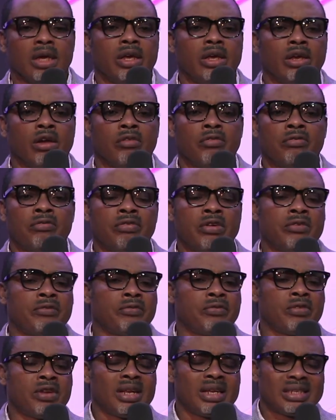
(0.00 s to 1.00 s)
Your
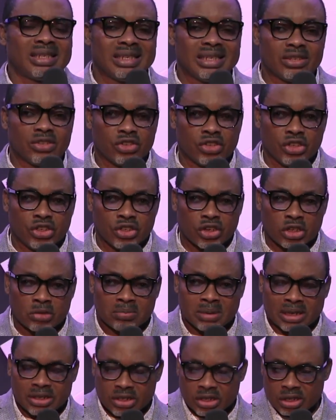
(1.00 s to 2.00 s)
faithfulness is judged
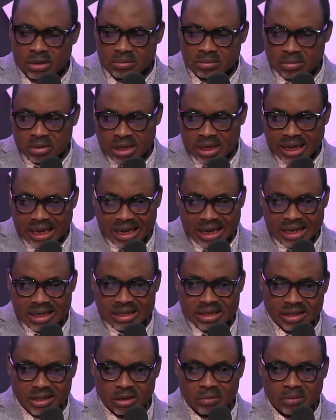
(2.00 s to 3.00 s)
by somebody,
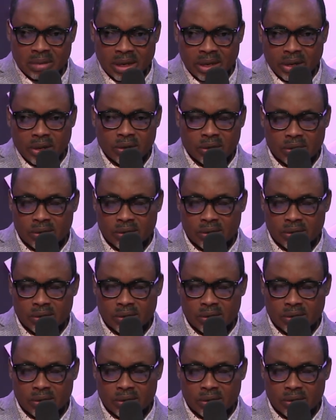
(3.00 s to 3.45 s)
not by you.